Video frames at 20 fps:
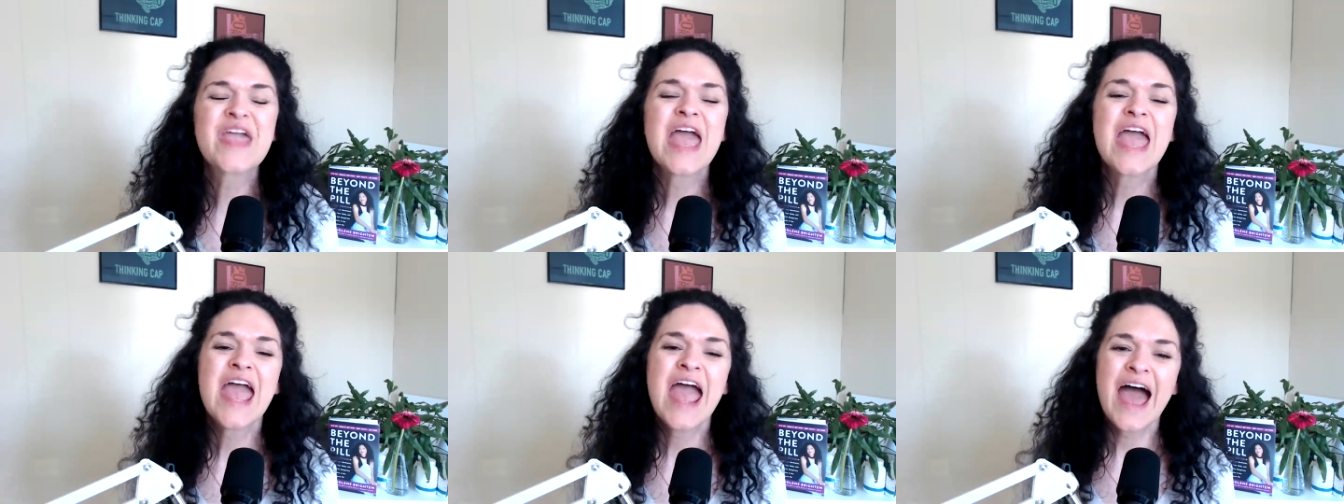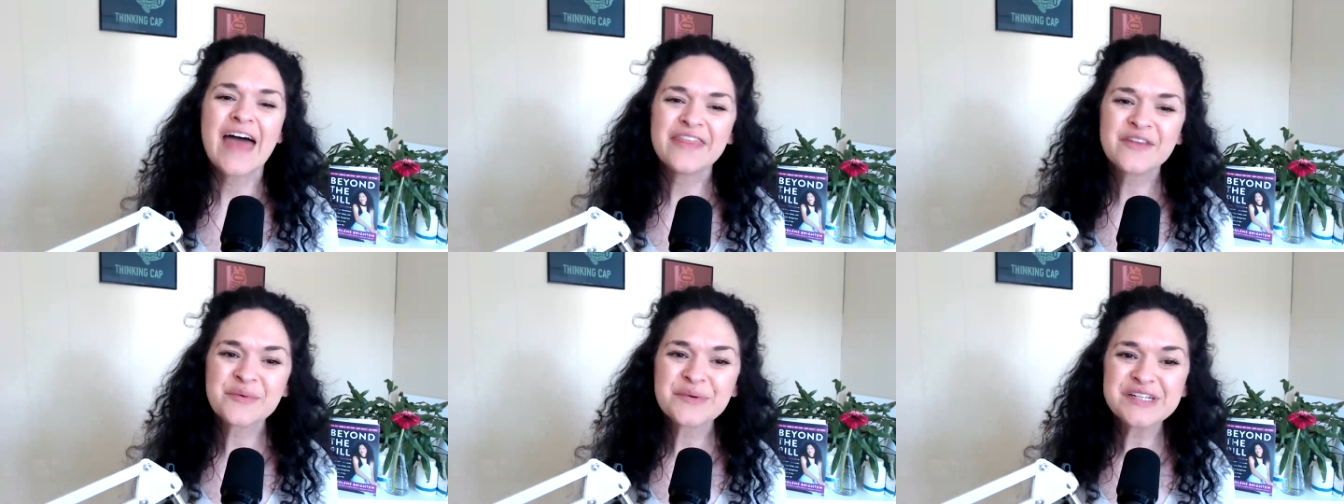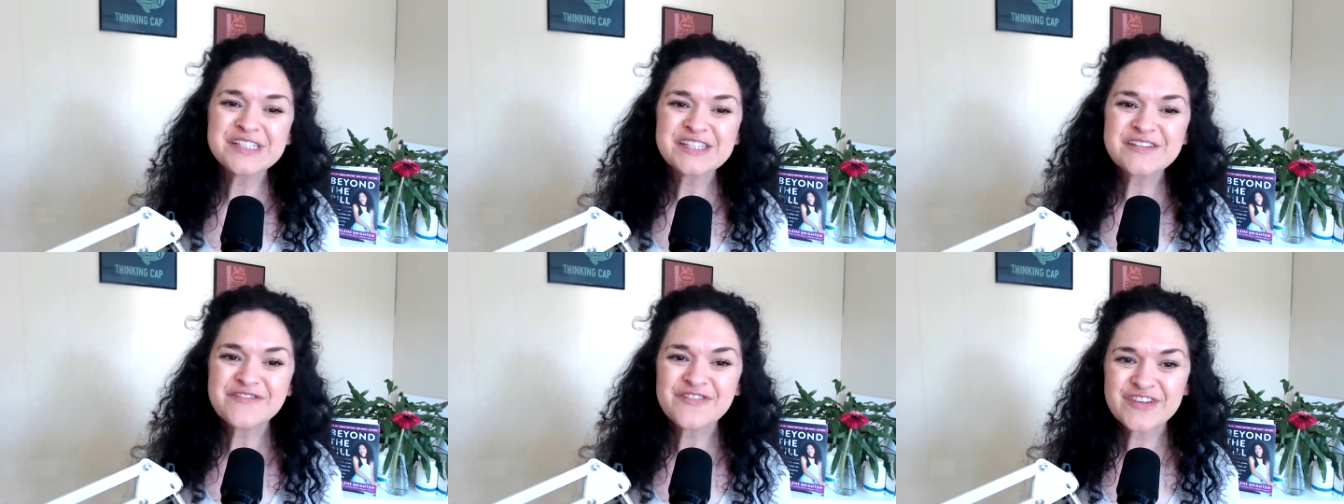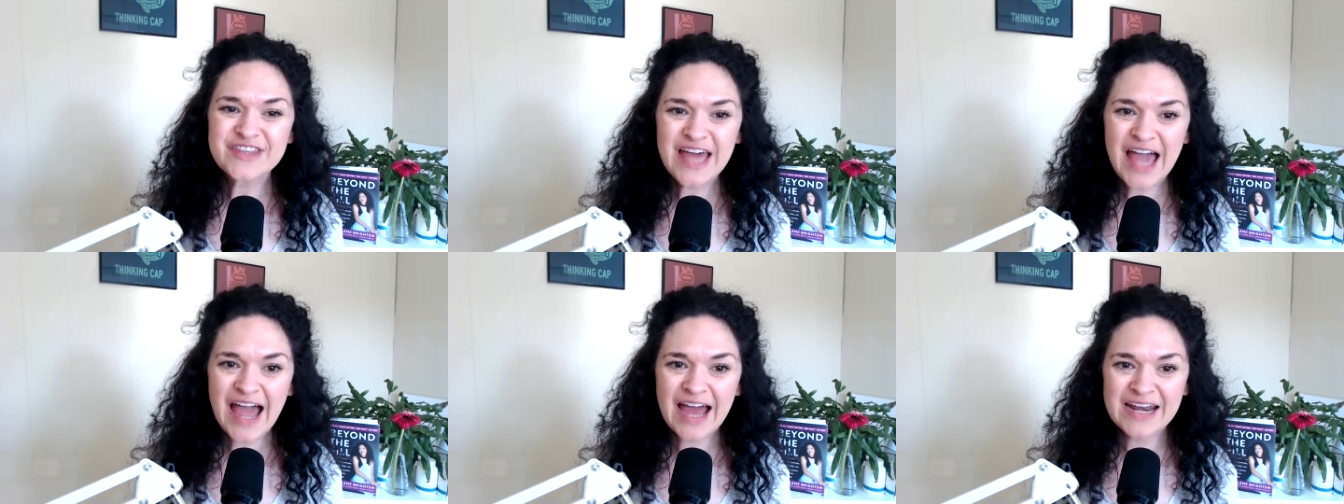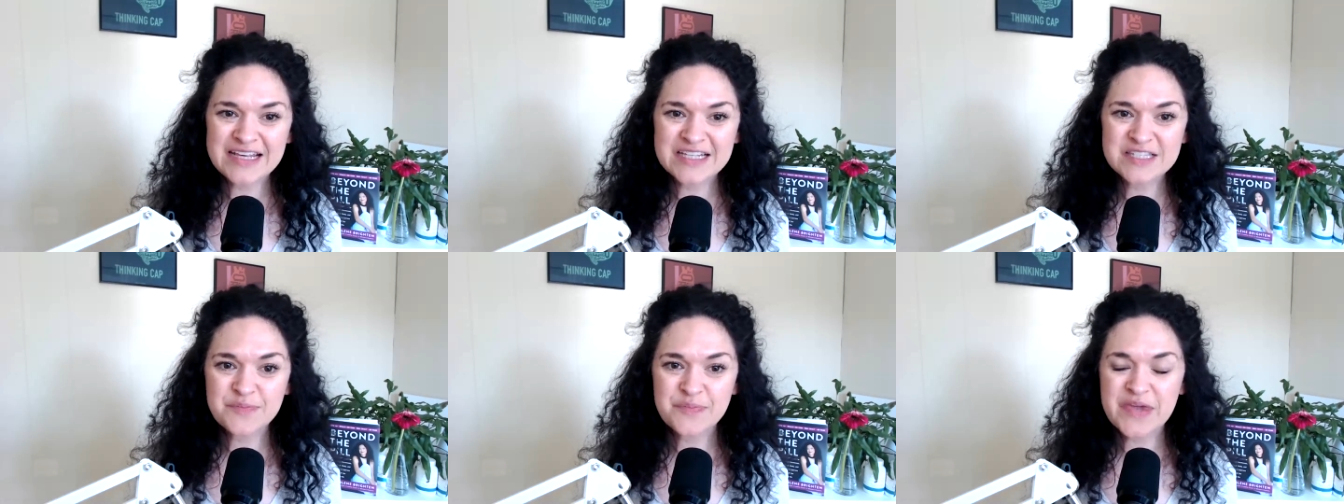And the reason for that
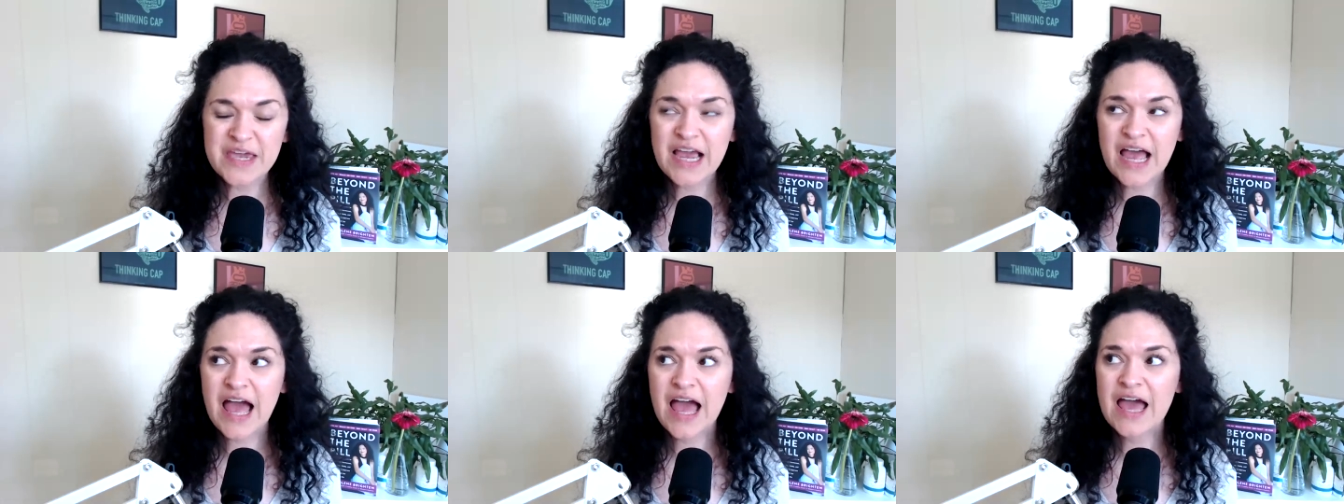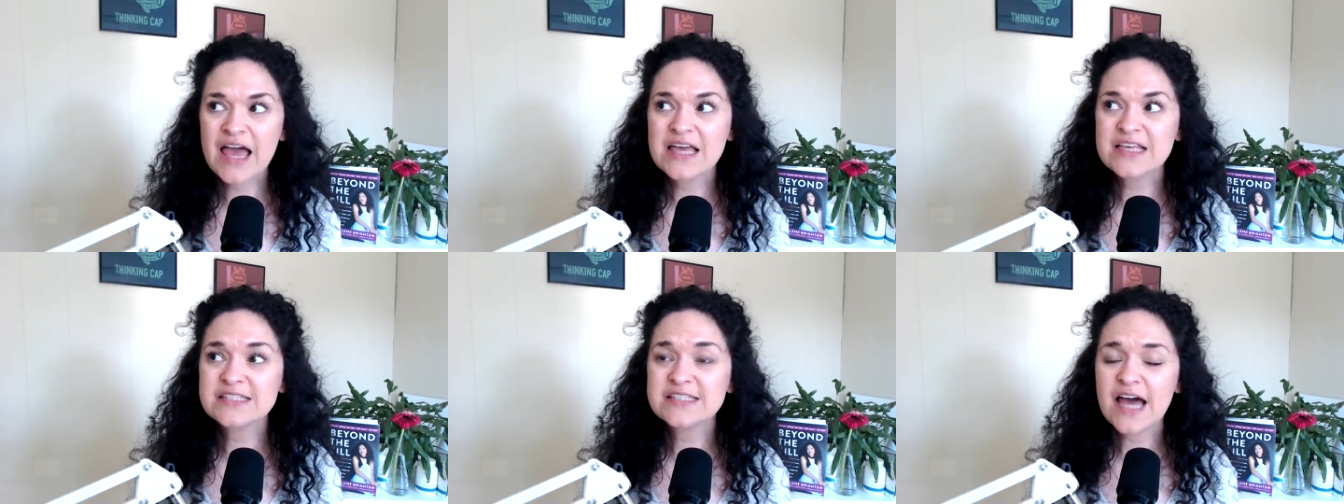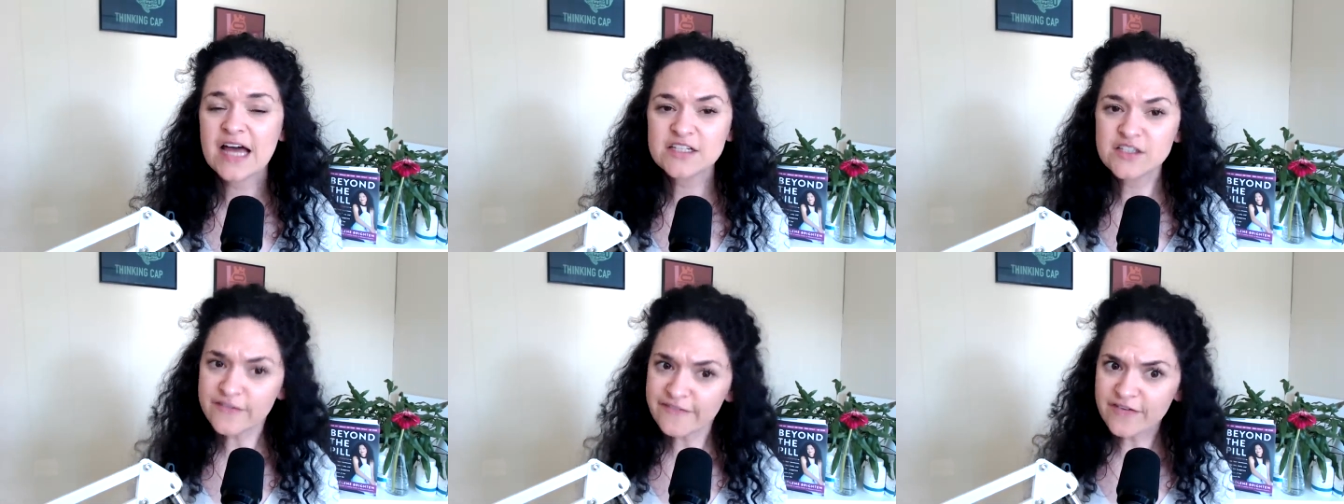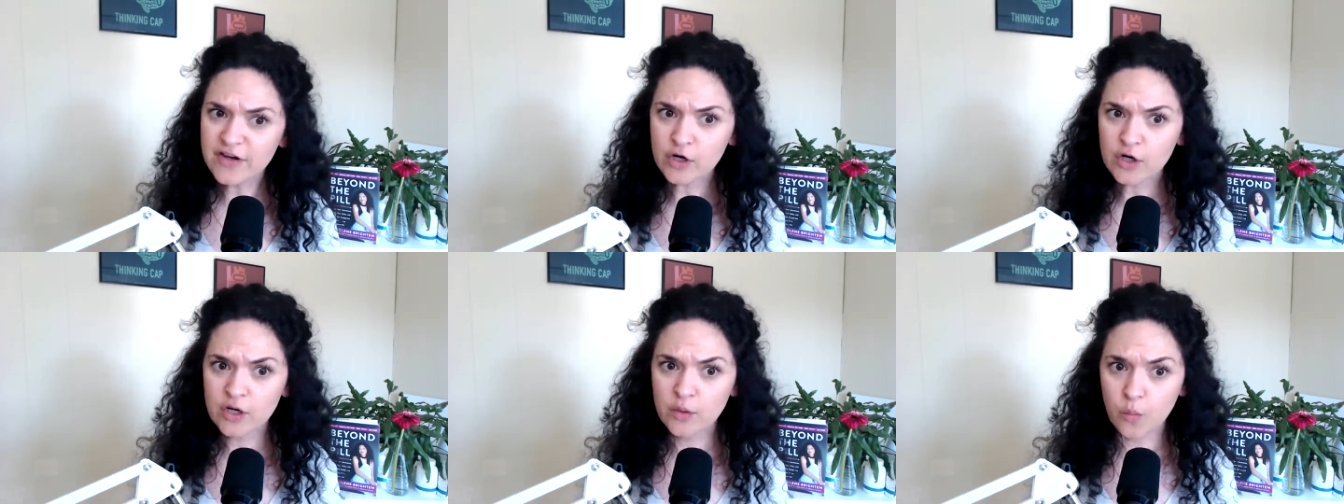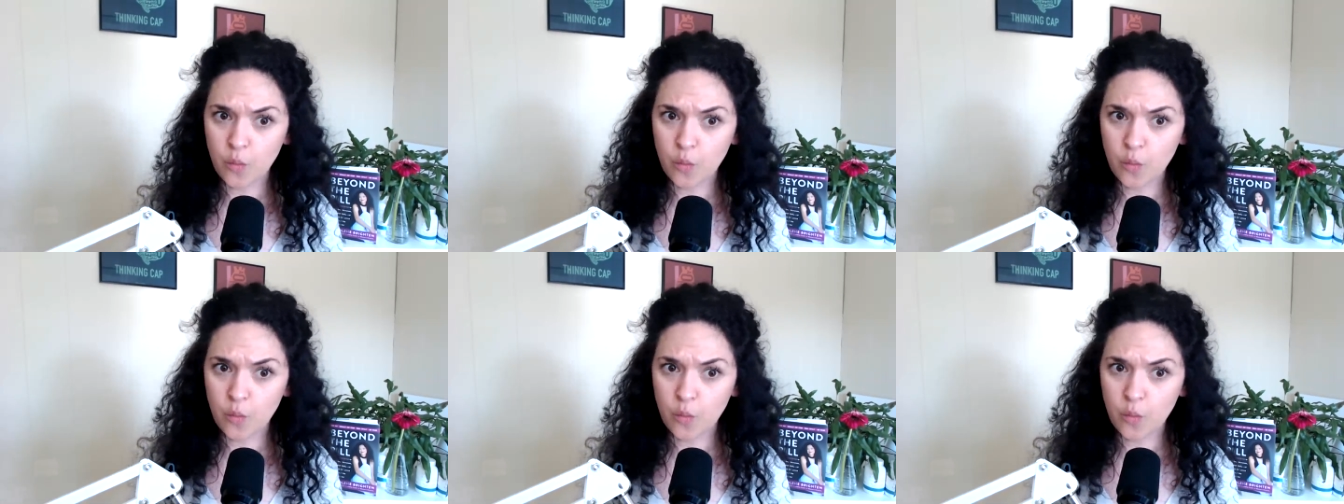is because that's a very